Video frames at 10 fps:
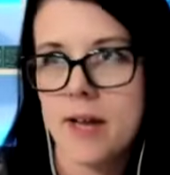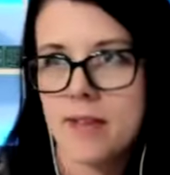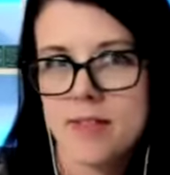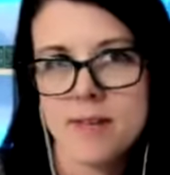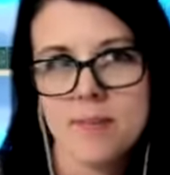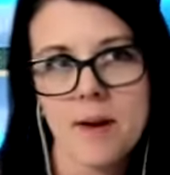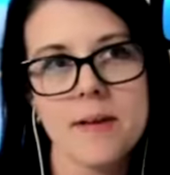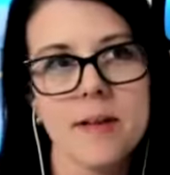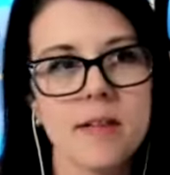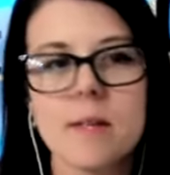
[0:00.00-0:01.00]
I think
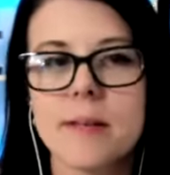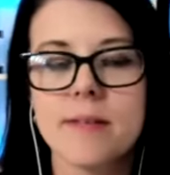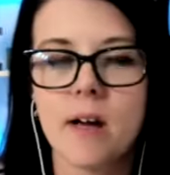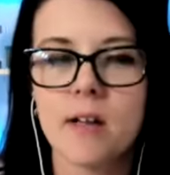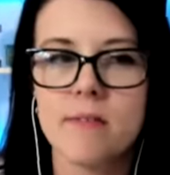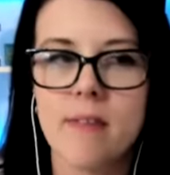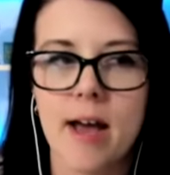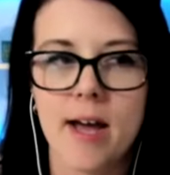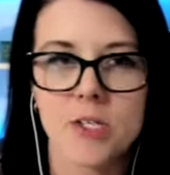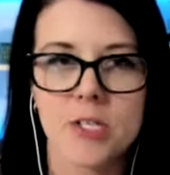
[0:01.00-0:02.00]
probably a little bit of all of that
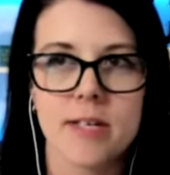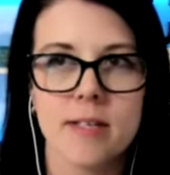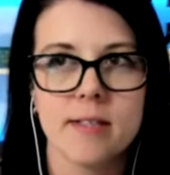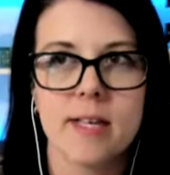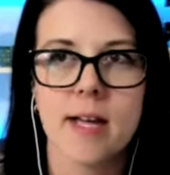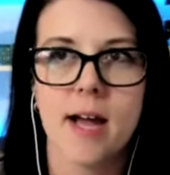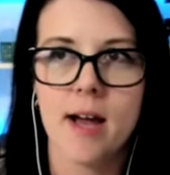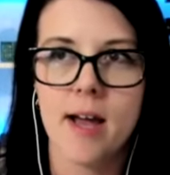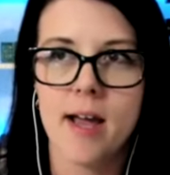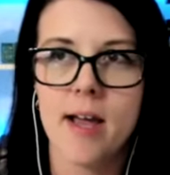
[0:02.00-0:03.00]
actually. Like,
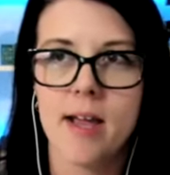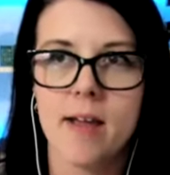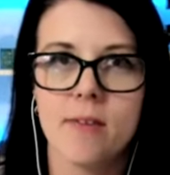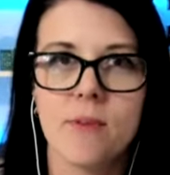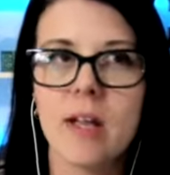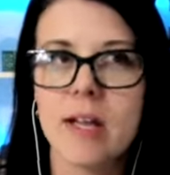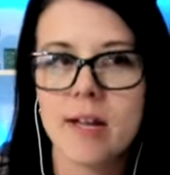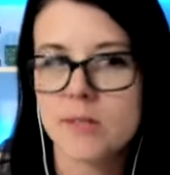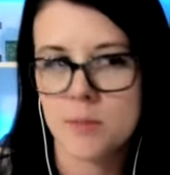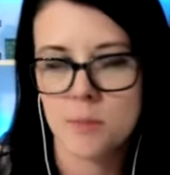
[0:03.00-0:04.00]
I felt like
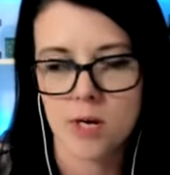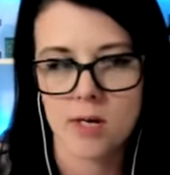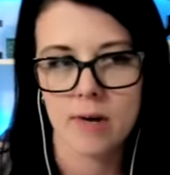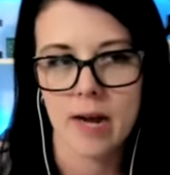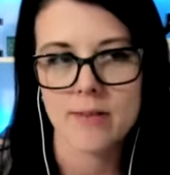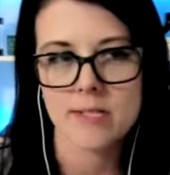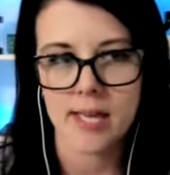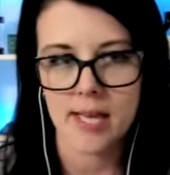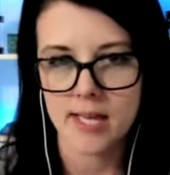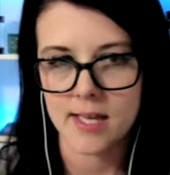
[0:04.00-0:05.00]
it was a burden when I was a
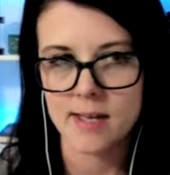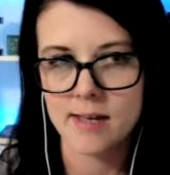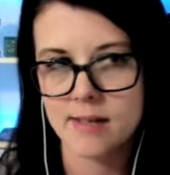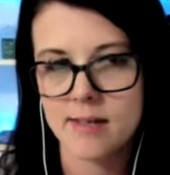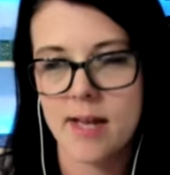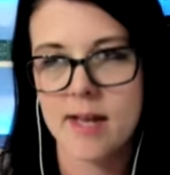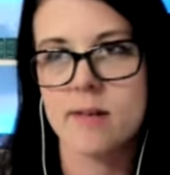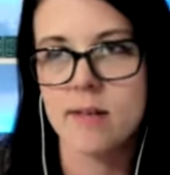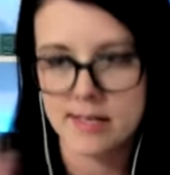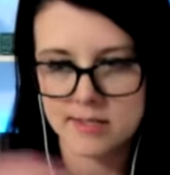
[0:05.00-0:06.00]
kid
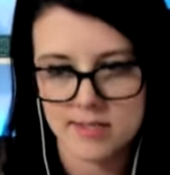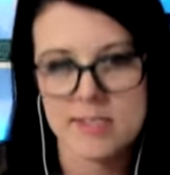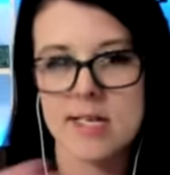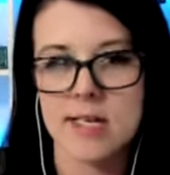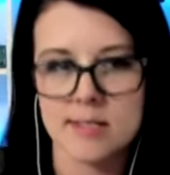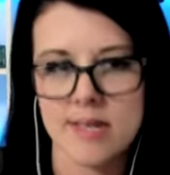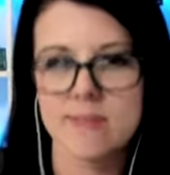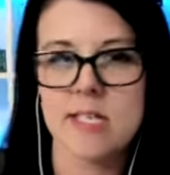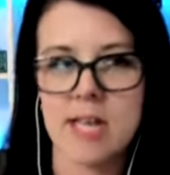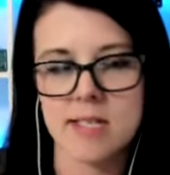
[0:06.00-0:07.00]
and like 16,
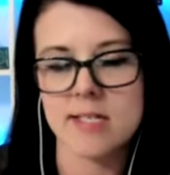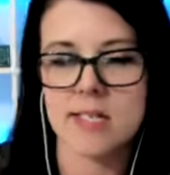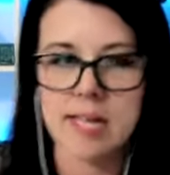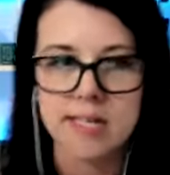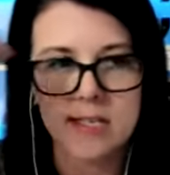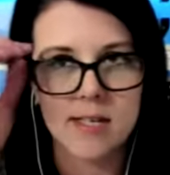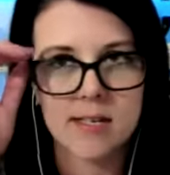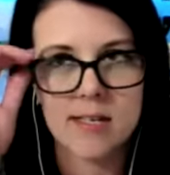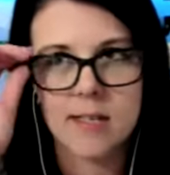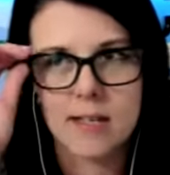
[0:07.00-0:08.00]
17, 18,
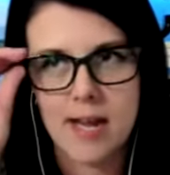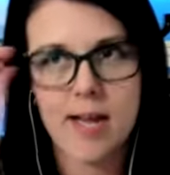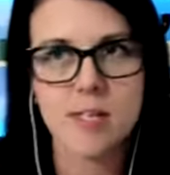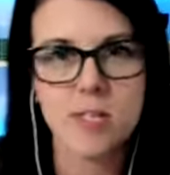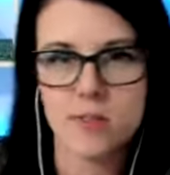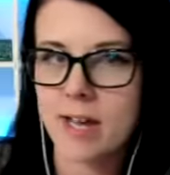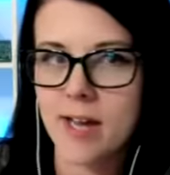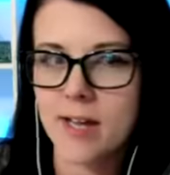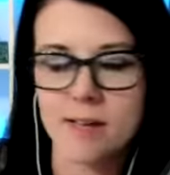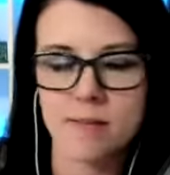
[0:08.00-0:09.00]
19 that I had to do
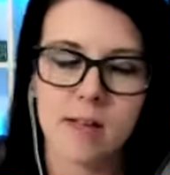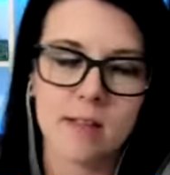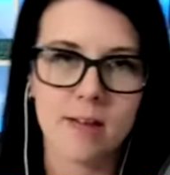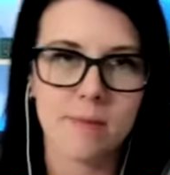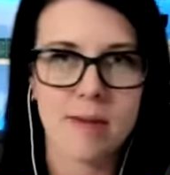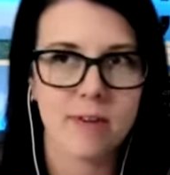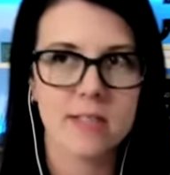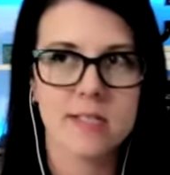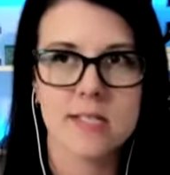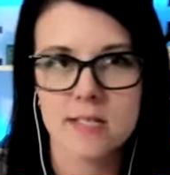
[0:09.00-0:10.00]
that. And a lot of my
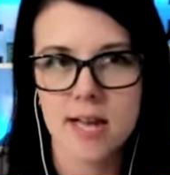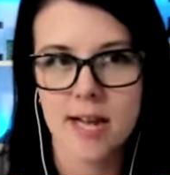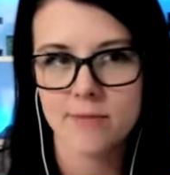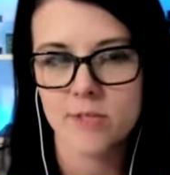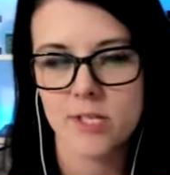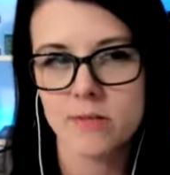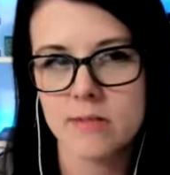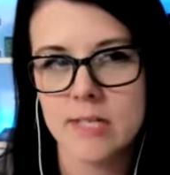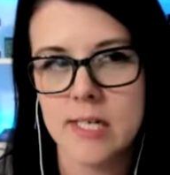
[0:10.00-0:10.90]
friends didn't have to.